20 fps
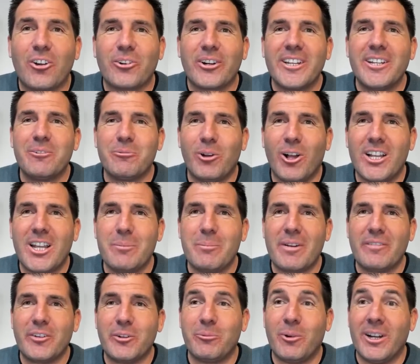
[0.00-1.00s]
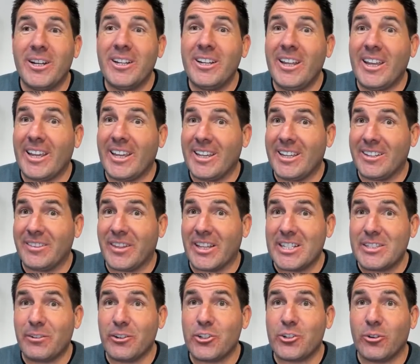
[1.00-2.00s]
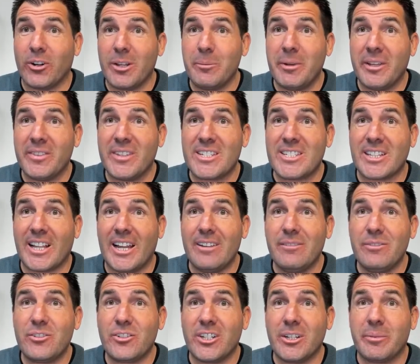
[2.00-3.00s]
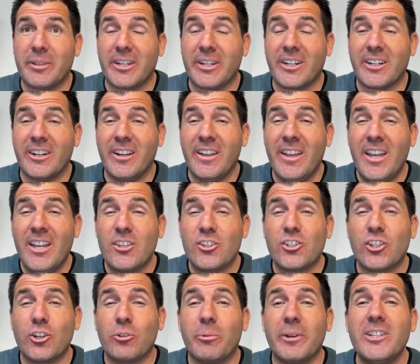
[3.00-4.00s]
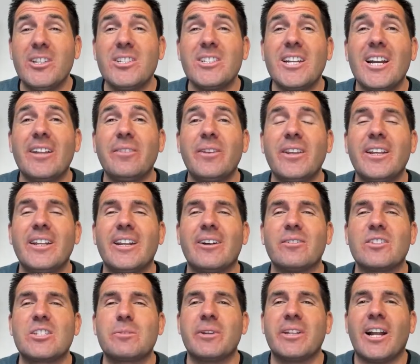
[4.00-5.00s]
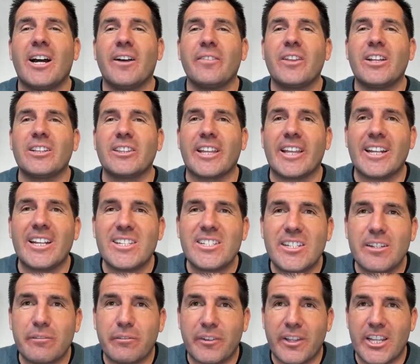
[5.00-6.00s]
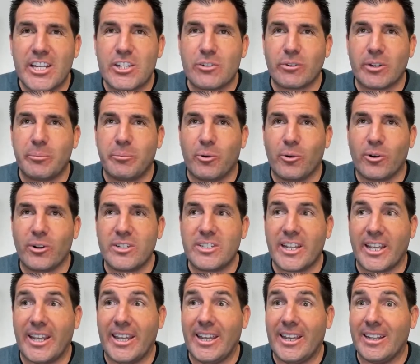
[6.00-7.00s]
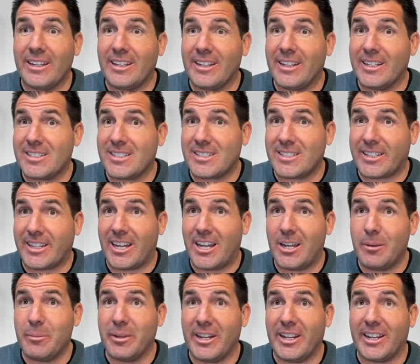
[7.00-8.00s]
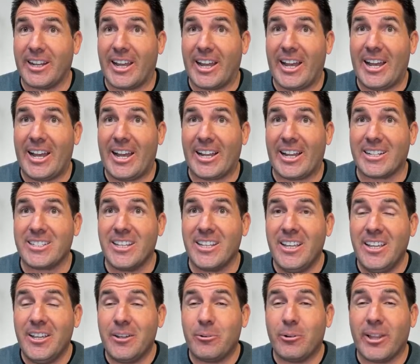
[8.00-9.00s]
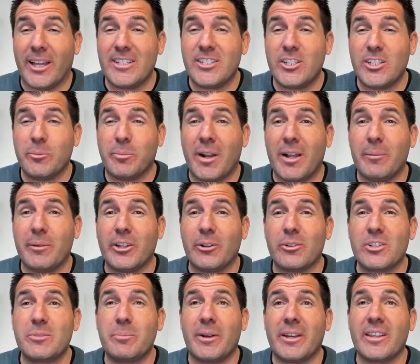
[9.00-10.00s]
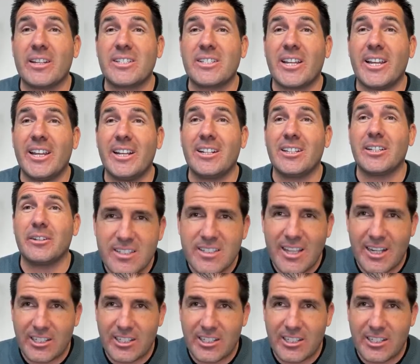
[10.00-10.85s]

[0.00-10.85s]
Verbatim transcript: All right, welcome everyone, and thanks for joining me in this live stream here. So we just got the announcement on the latest inflation report, and it's coming in hot. Well, as you probably noticed by the title,